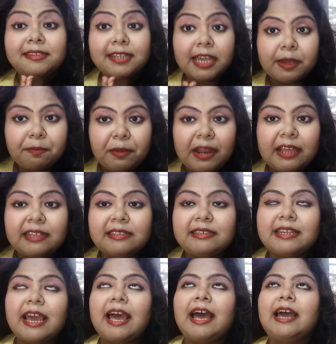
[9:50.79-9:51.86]
Stay
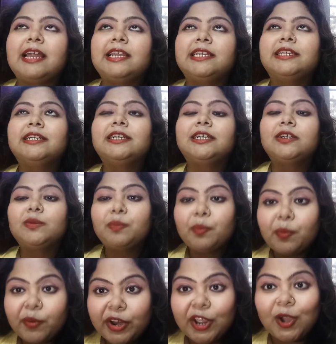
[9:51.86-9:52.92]
blessed and
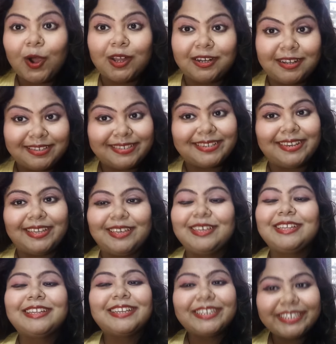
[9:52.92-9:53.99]
pray honestly.
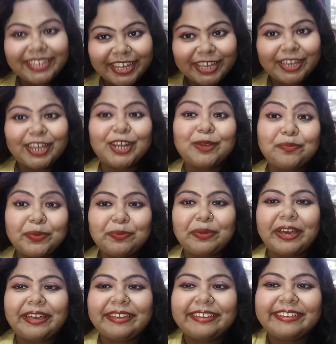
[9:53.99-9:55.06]
Take care. Bye
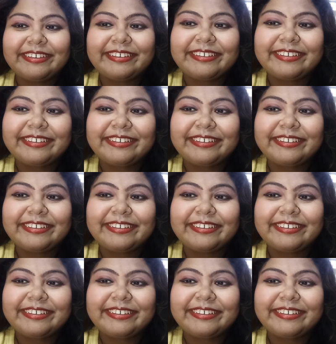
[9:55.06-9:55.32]
bye.